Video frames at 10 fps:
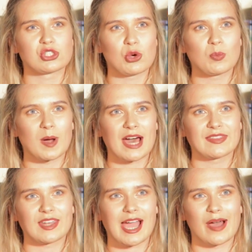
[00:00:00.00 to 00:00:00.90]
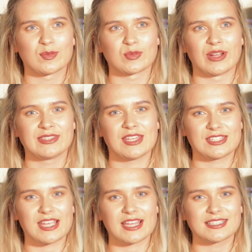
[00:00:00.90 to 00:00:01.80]
so bad that I haven't read
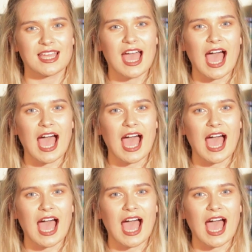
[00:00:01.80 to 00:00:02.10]
this yet,